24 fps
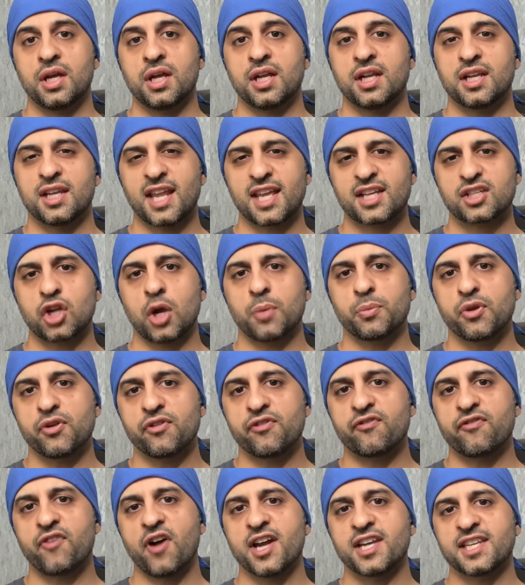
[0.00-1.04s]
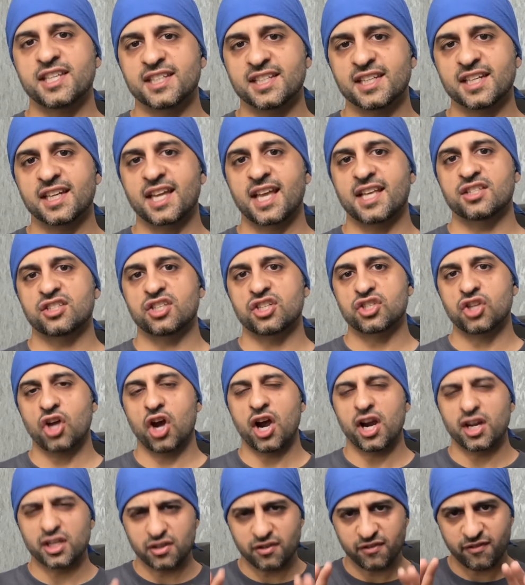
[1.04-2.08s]
next time you're fighting against the
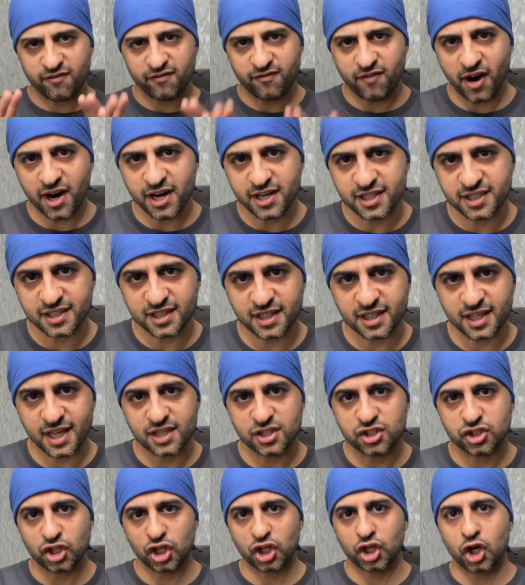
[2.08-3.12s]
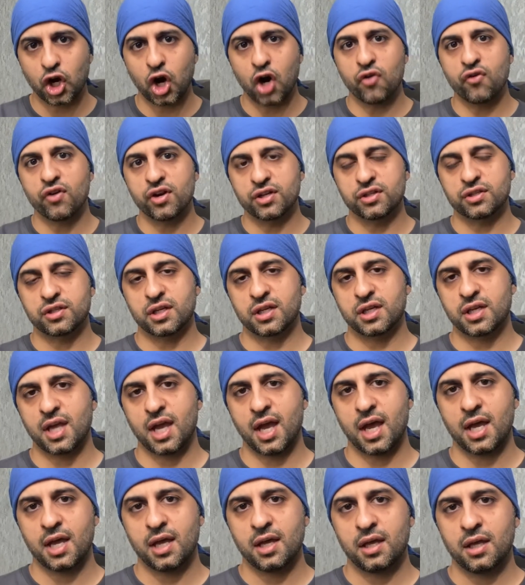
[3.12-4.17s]
tide, you're fighting against the current,
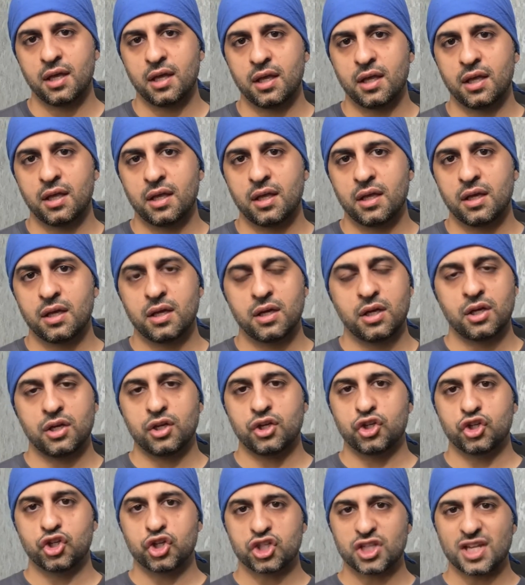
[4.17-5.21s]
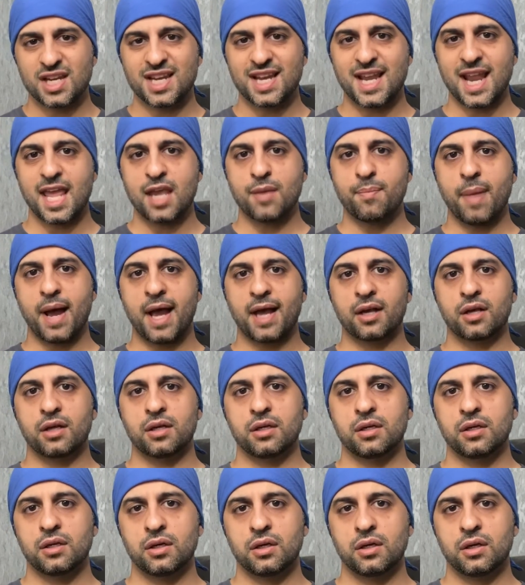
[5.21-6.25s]
yeah? Just lay back,
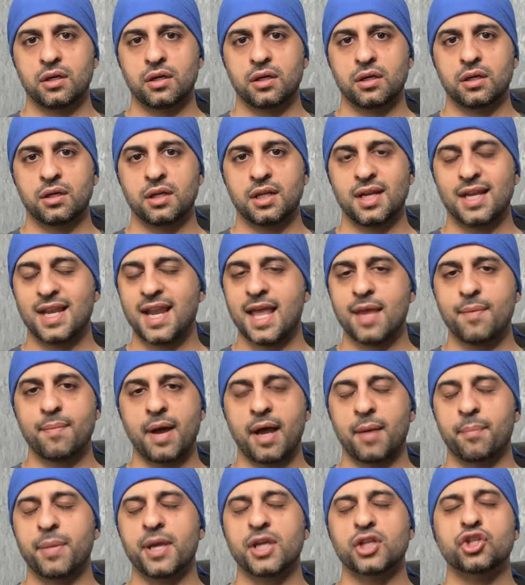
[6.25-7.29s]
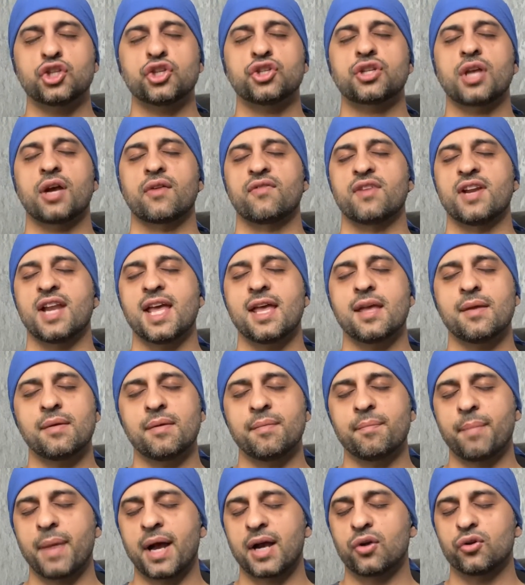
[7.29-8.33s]
picture yourself laying
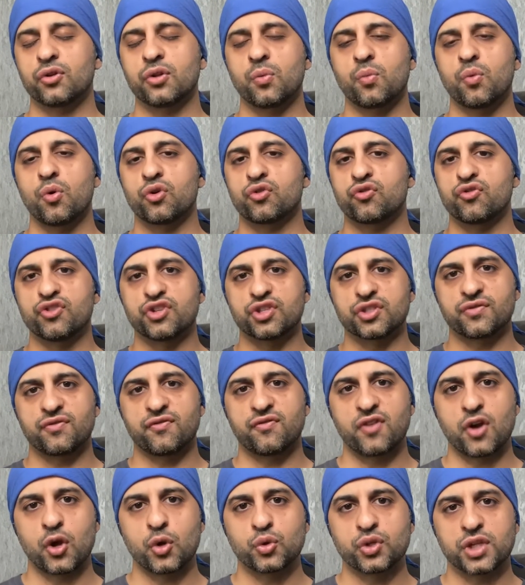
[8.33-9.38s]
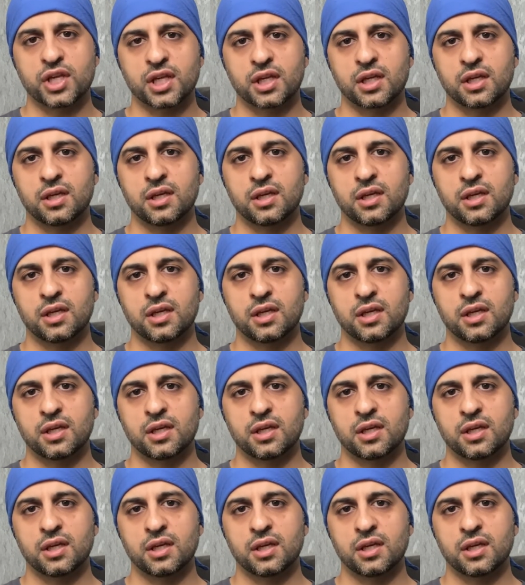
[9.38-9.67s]
back on the water and just floating.